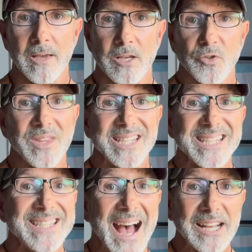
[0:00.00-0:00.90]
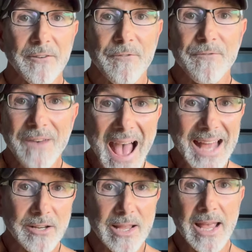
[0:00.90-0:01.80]
So this is not a
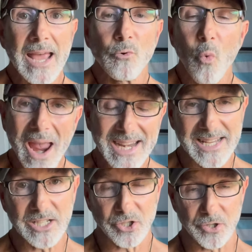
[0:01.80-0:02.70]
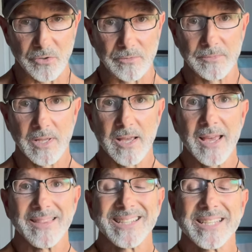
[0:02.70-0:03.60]
fat and weight issue.
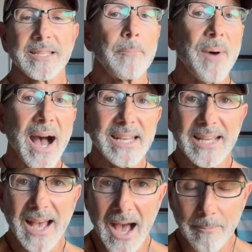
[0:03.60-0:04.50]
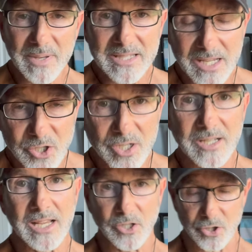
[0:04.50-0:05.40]
This is a body
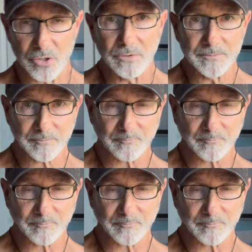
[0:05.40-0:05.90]
composition issue.